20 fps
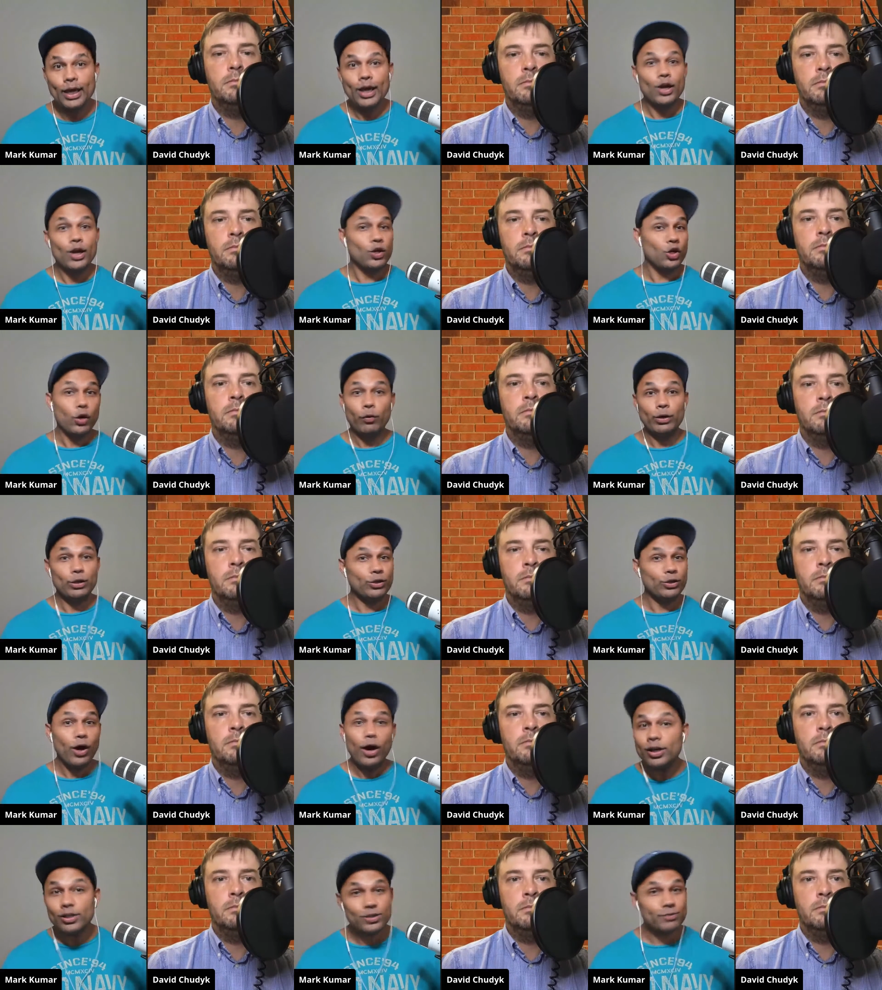Speaker 1: No one
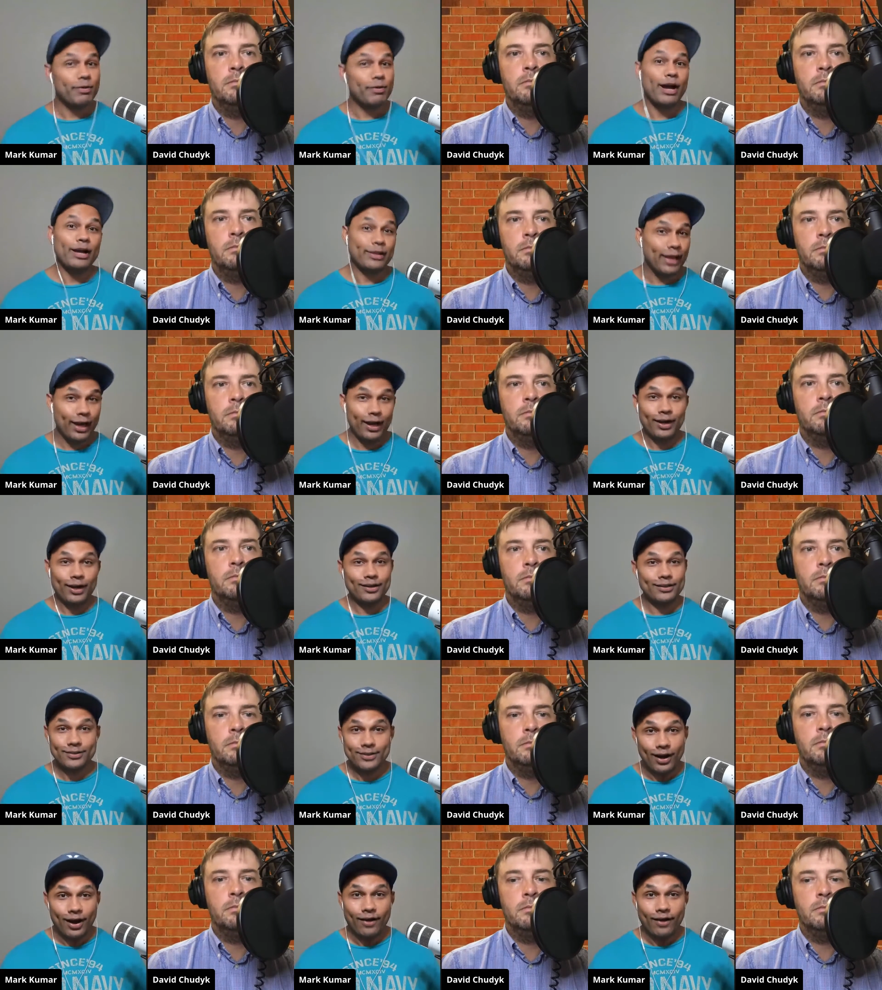talks about that
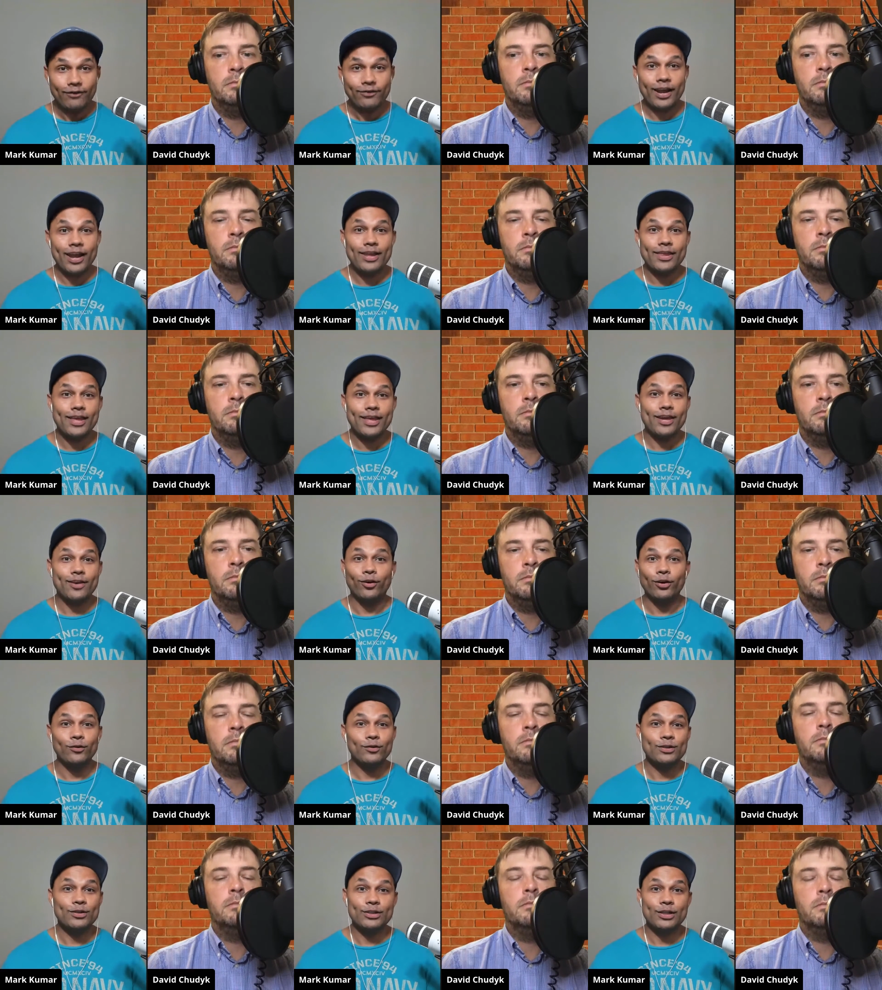stuff. And then all
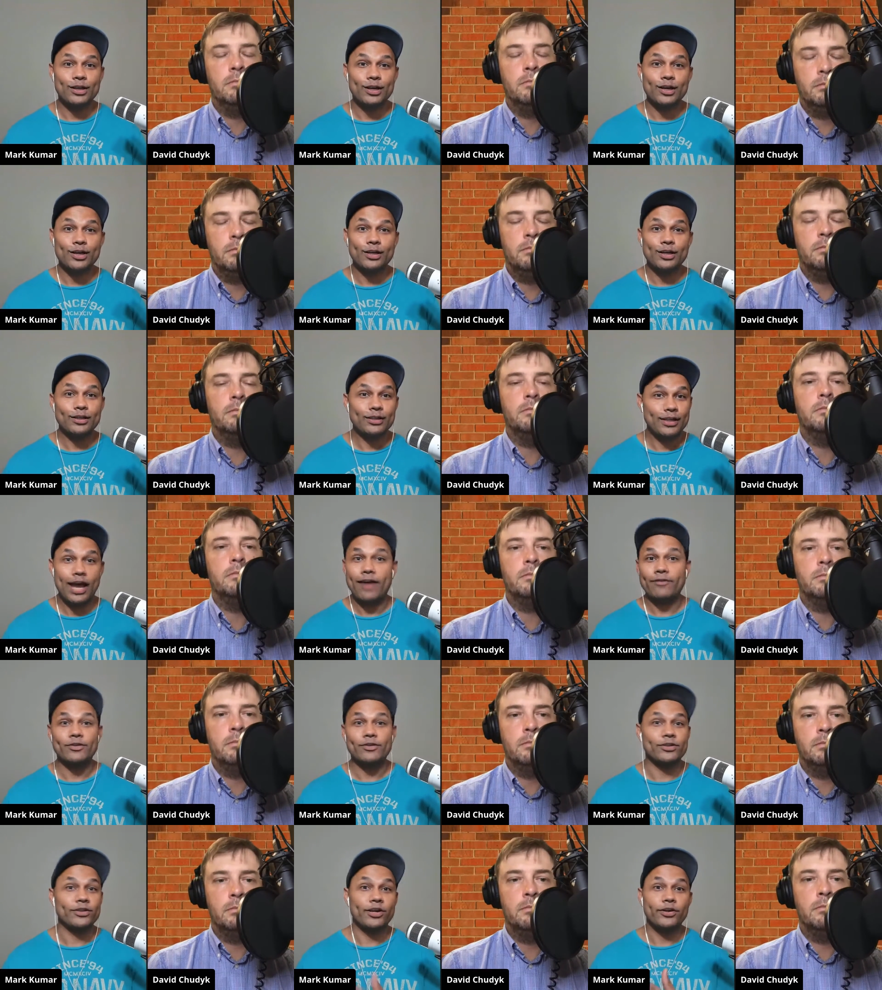of a sudden,
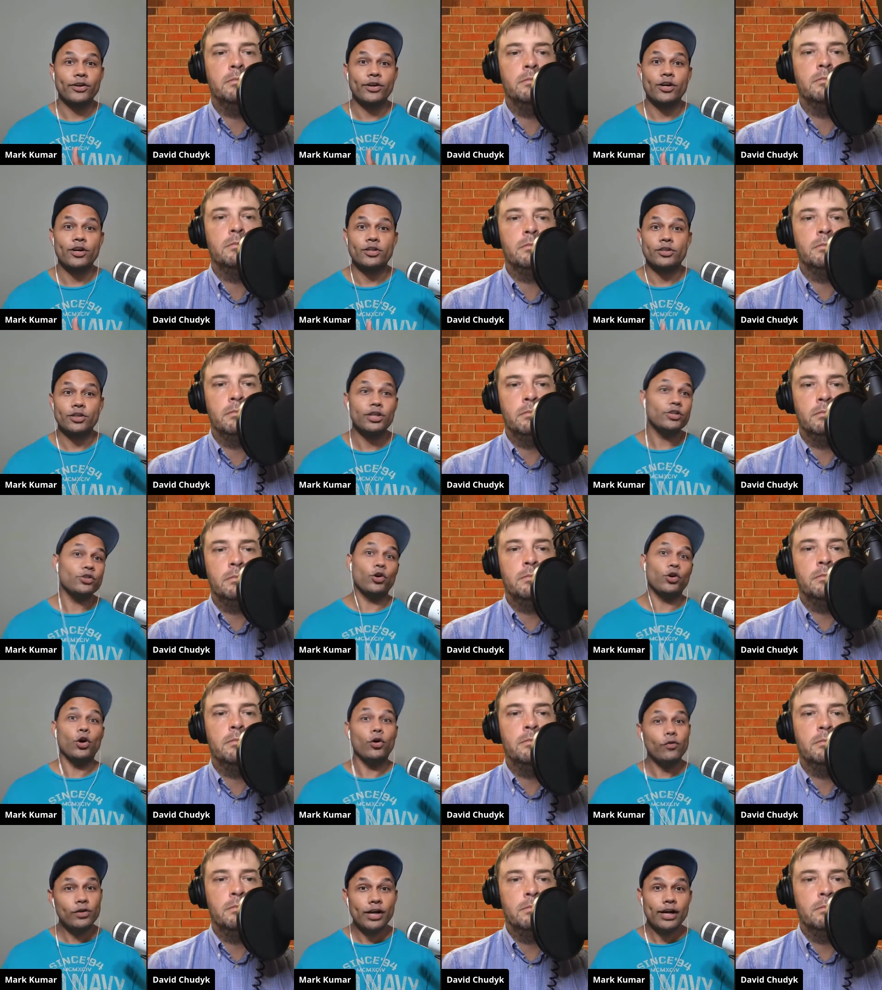after ten years, he's an
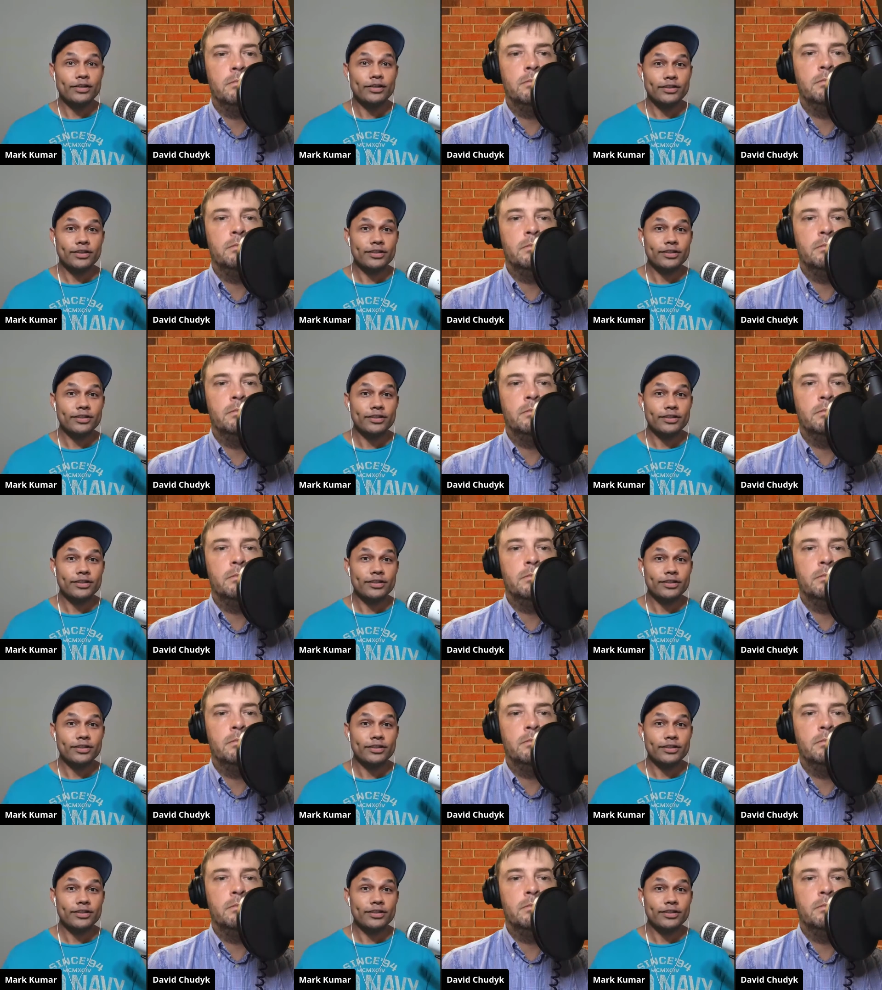overnight